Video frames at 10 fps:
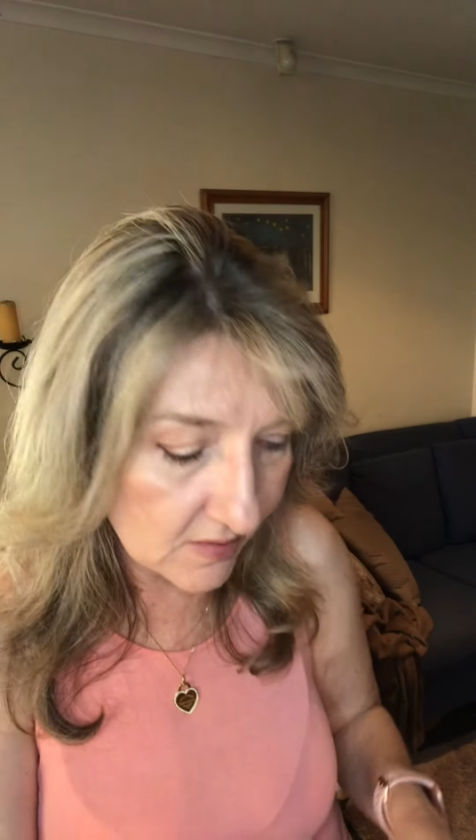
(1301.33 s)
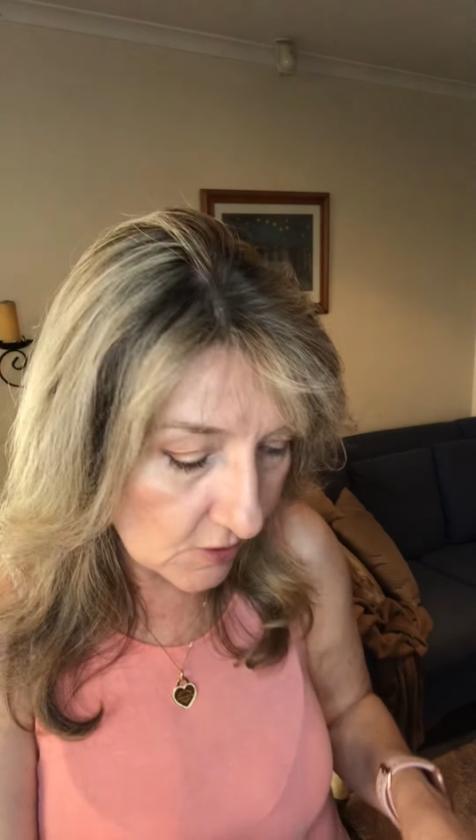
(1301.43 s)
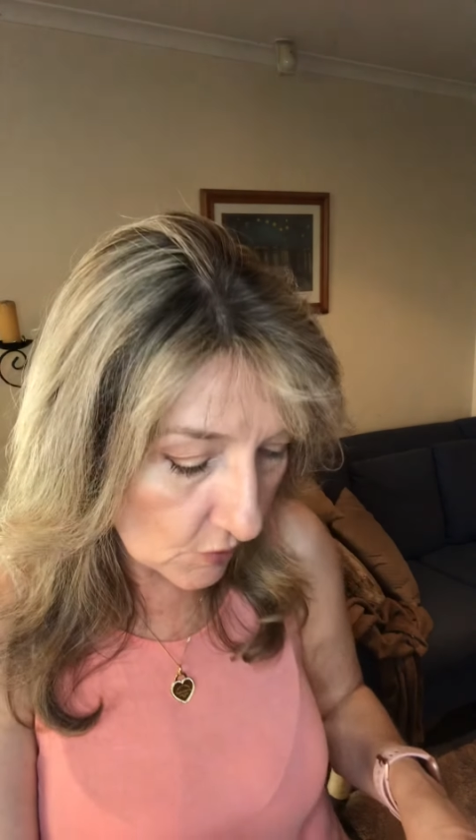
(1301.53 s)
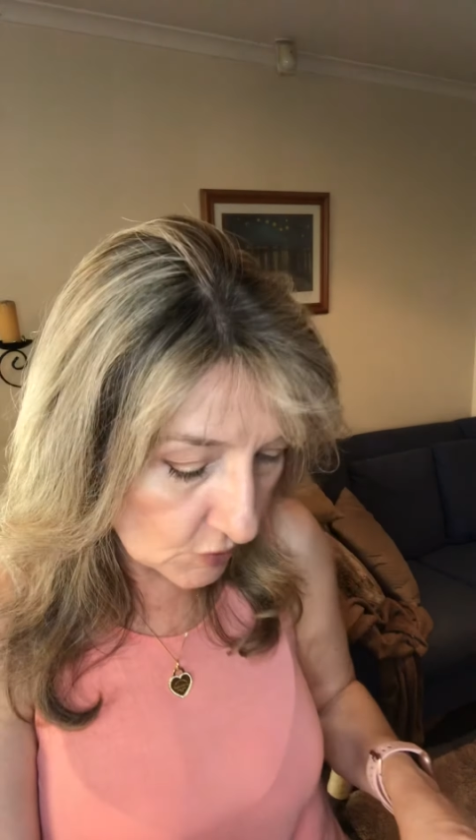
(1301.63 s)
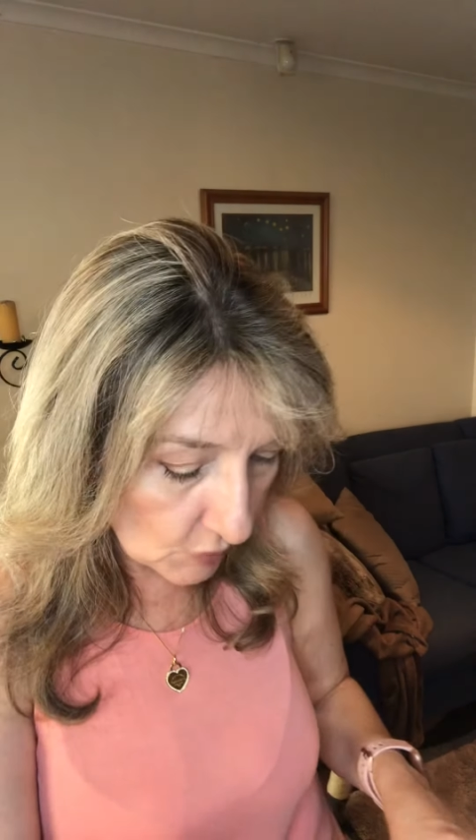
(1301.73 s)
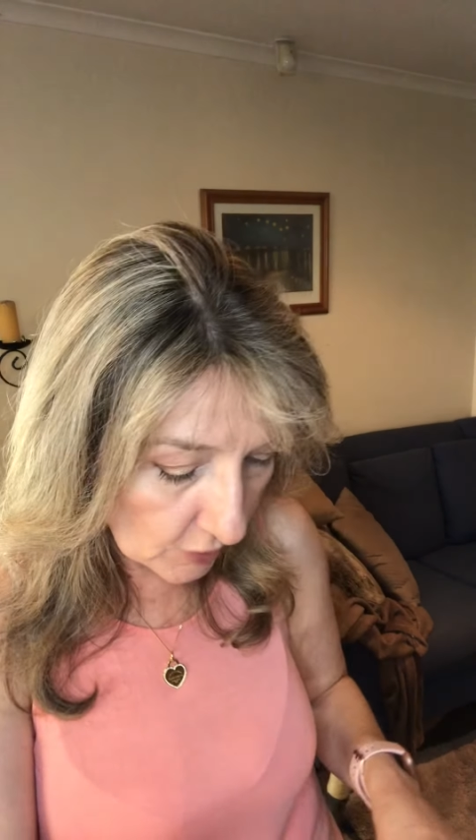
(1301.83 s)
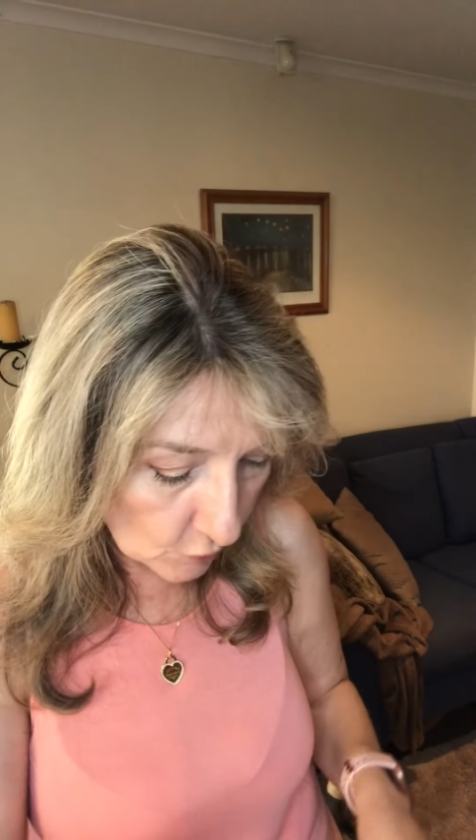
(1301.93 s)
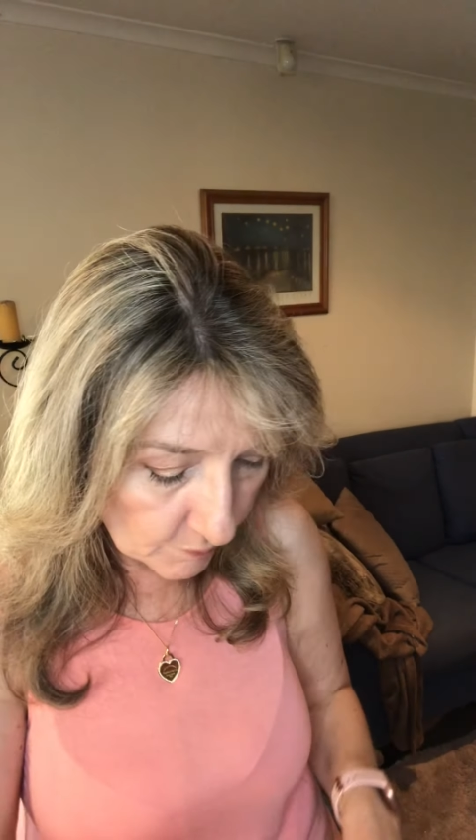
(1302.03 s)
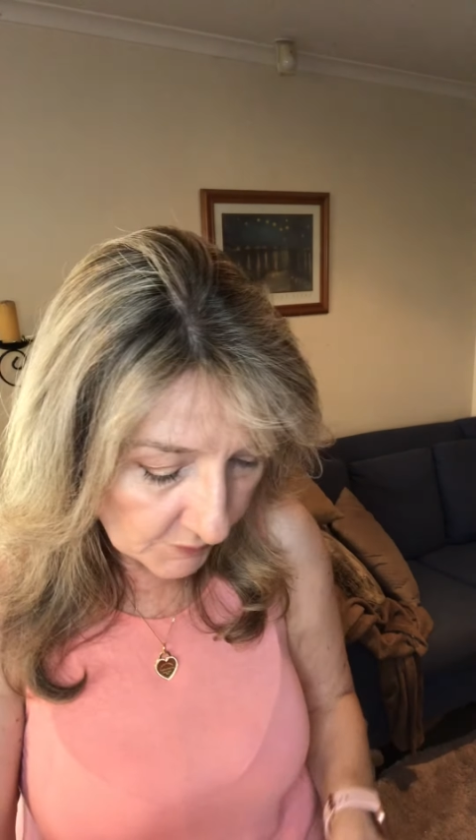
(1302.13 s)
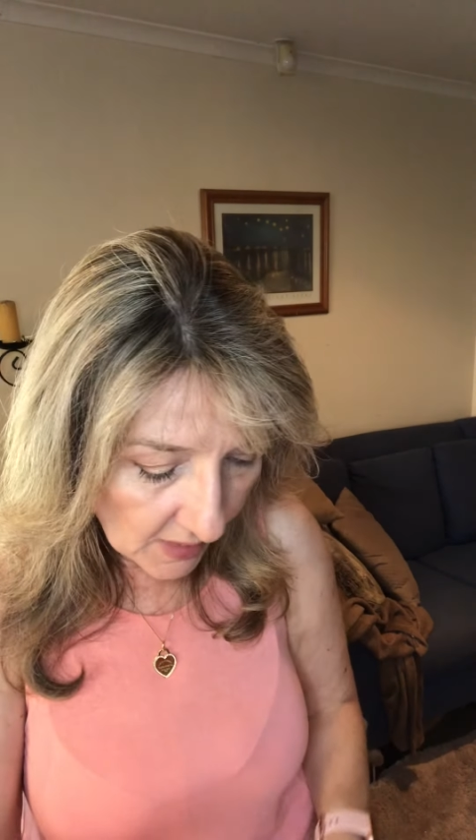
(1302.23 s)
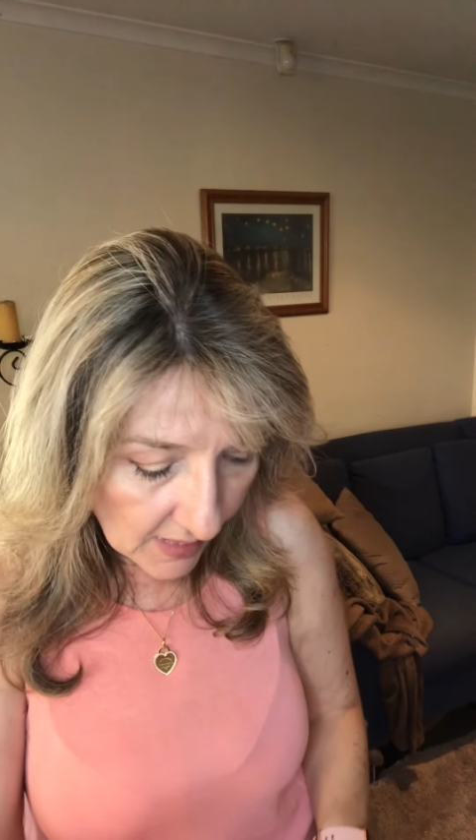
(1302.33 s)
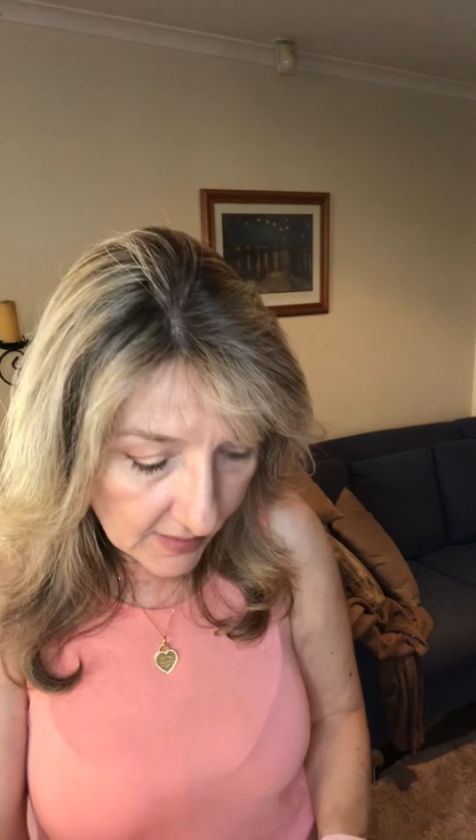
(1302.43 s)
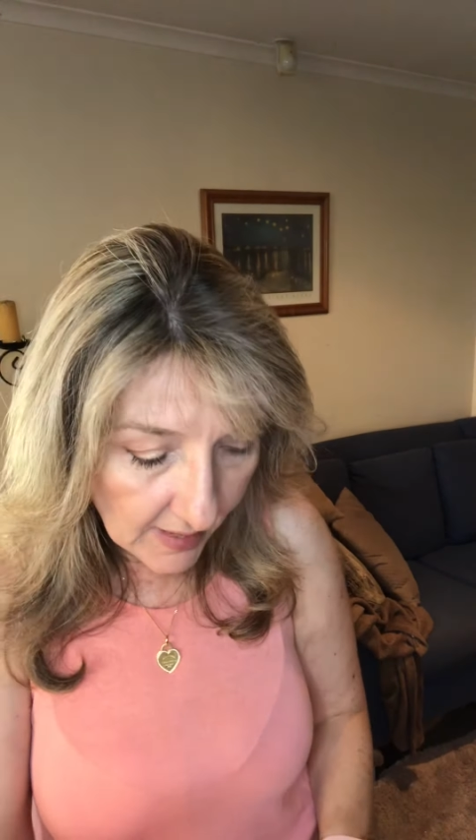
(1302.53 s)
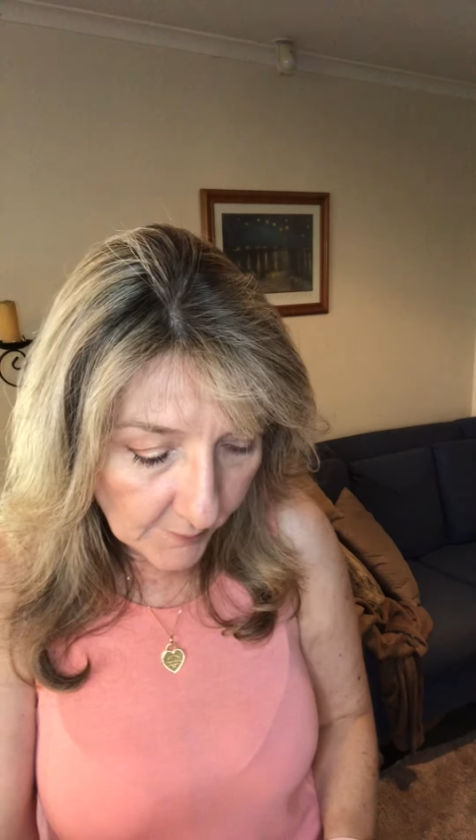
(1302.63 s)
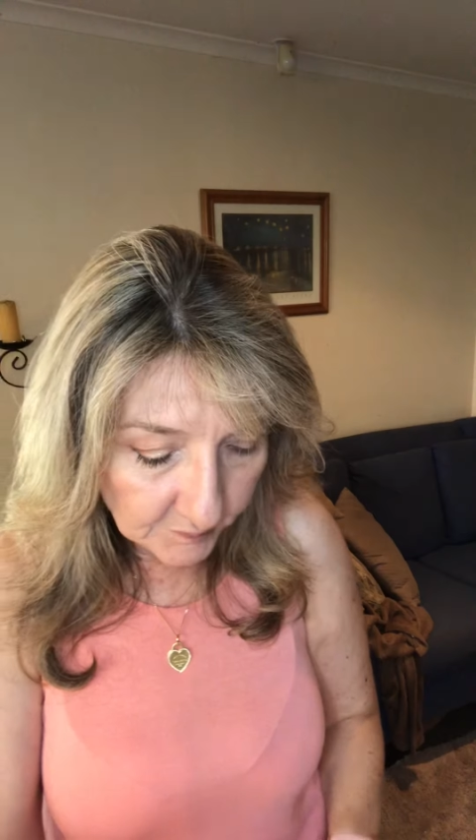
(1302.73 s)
so it's really good. Now,